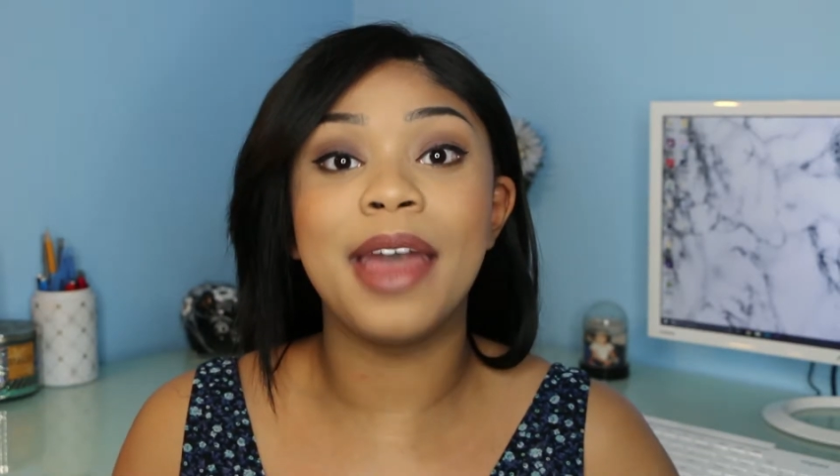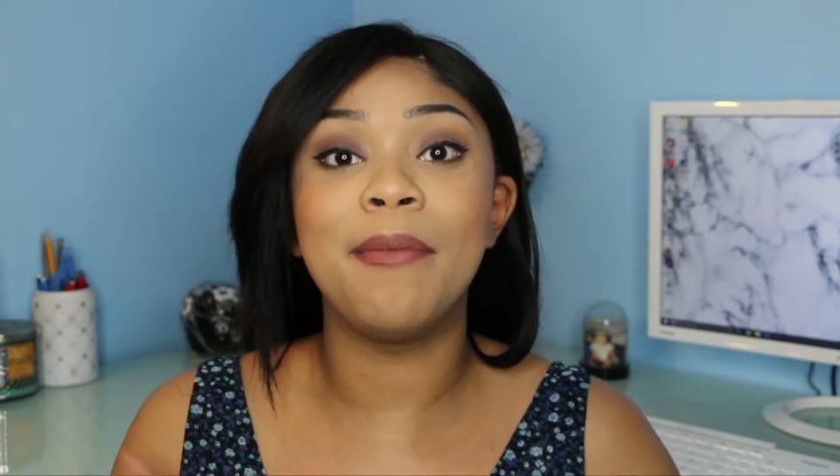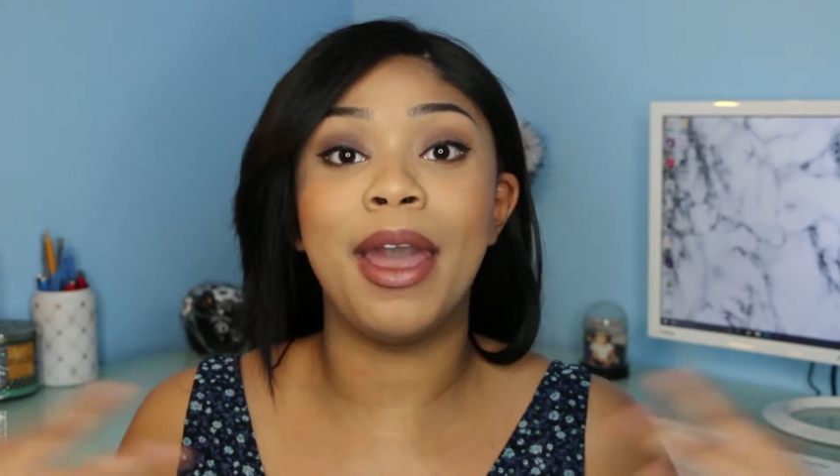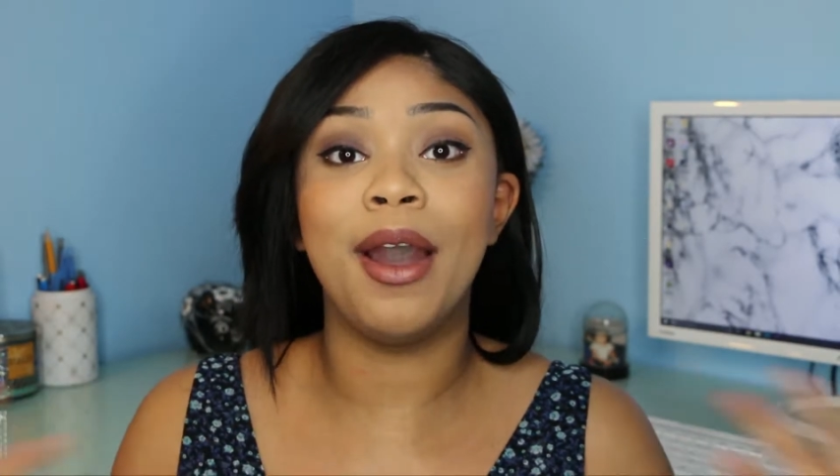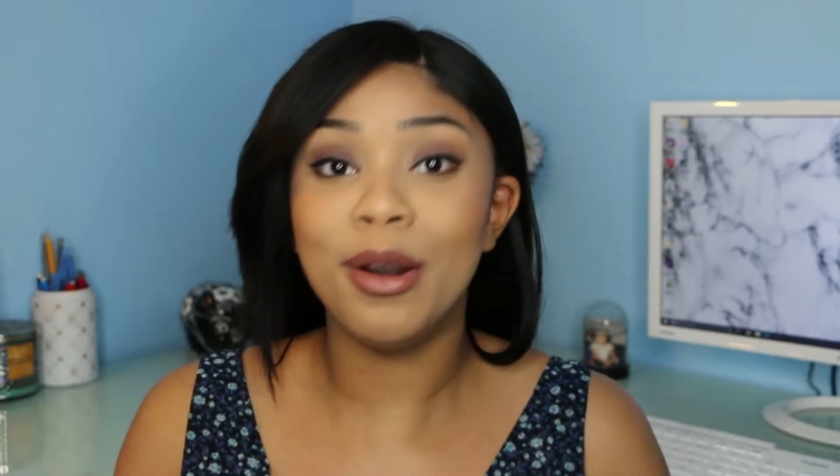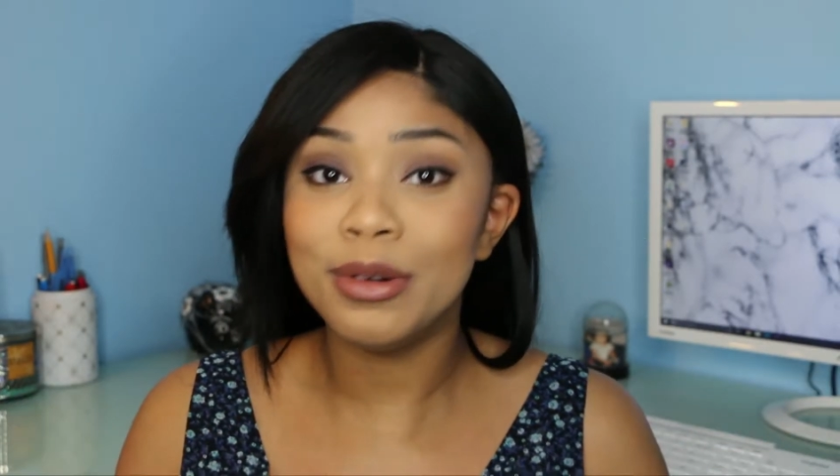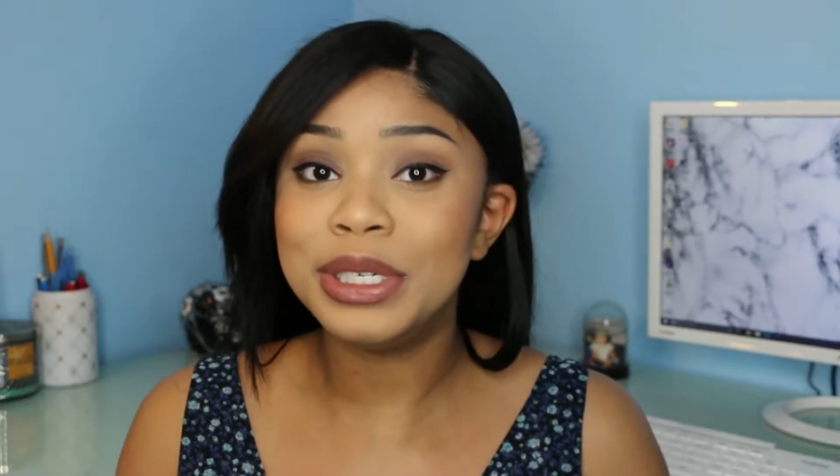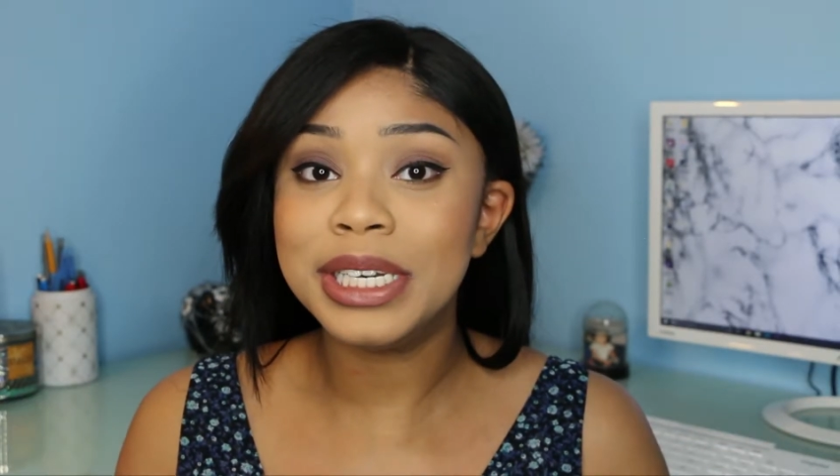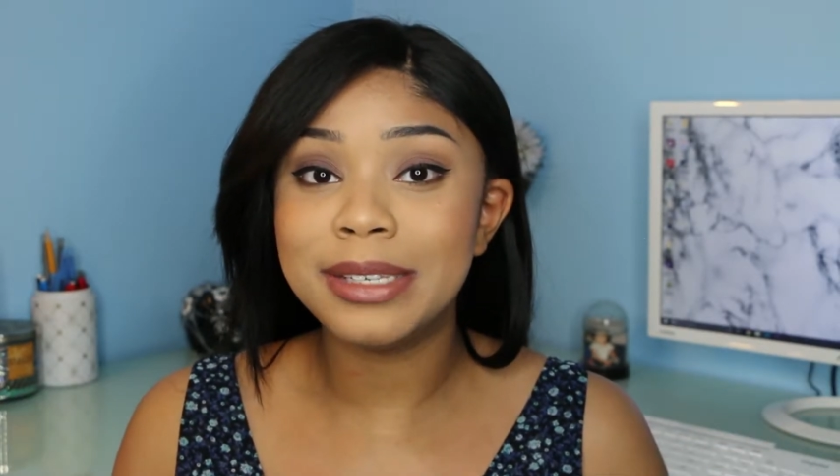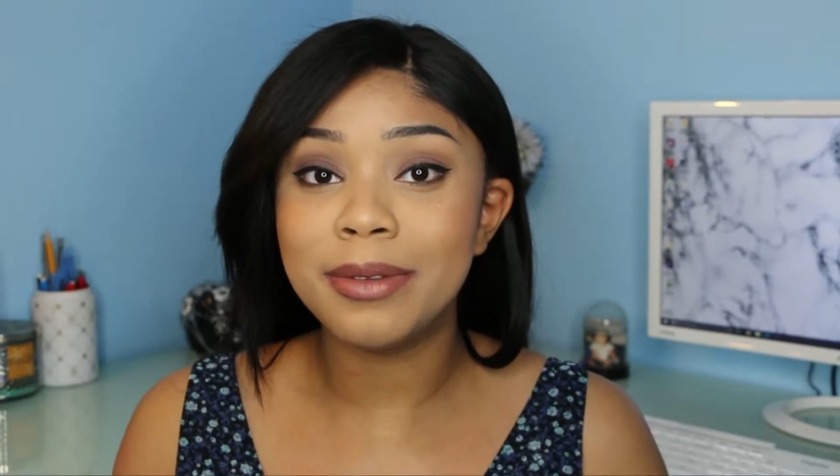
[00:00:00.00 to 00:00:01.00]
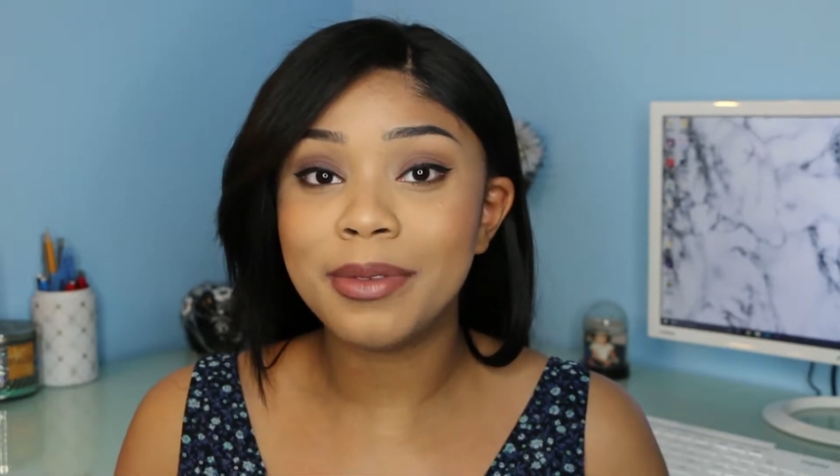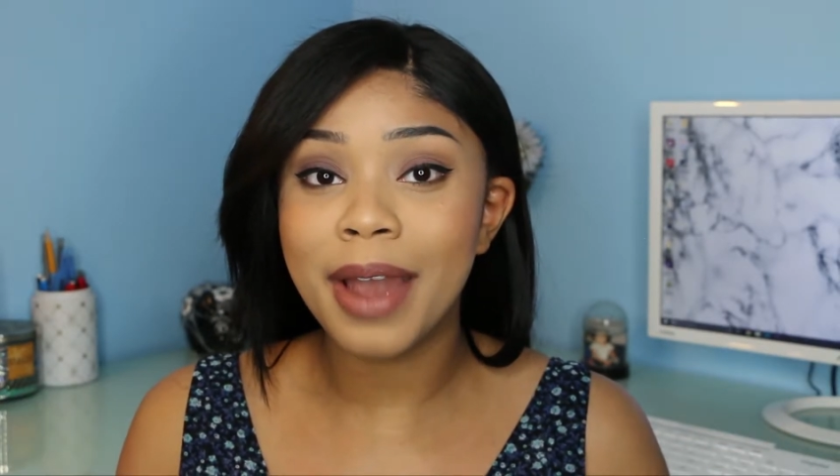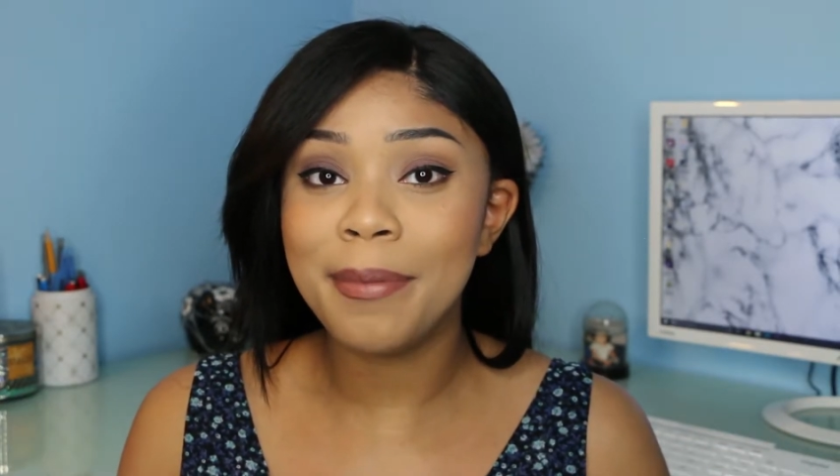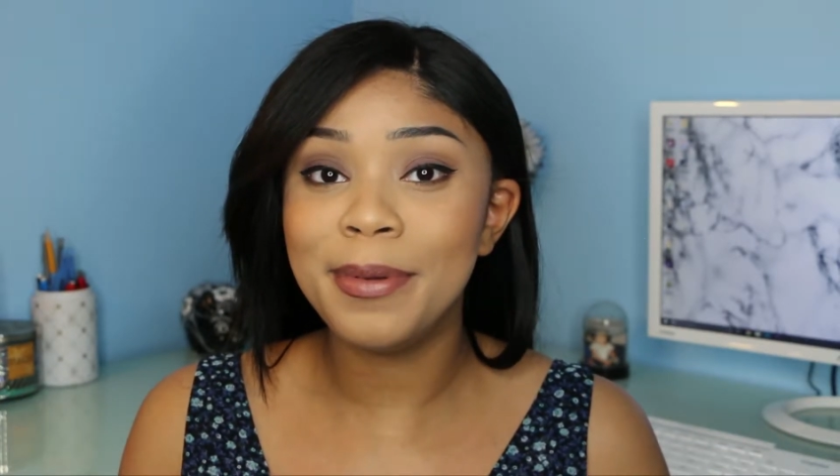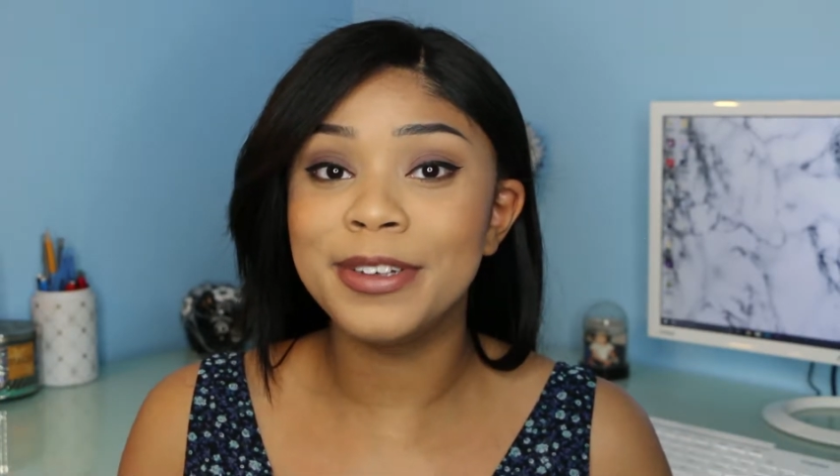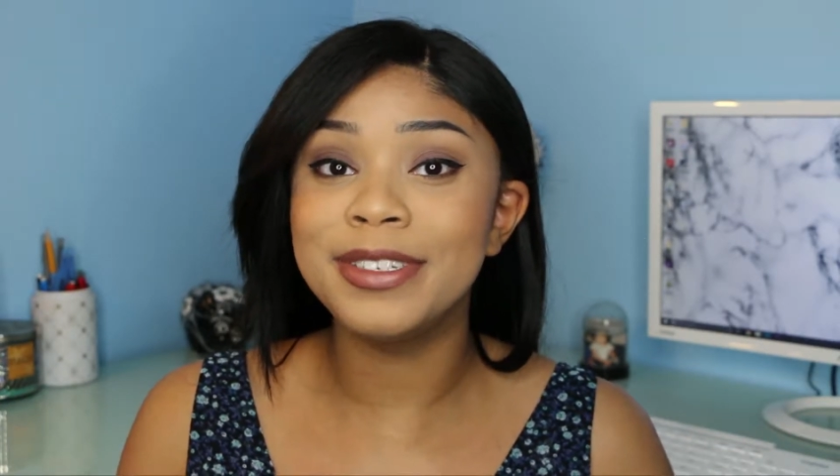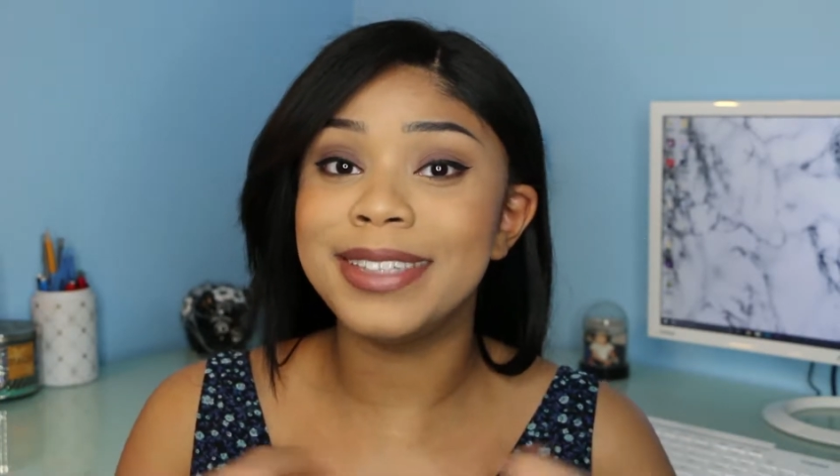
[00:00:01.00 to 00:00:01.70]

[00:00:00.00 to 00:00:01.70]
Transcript: and my OG subscribers.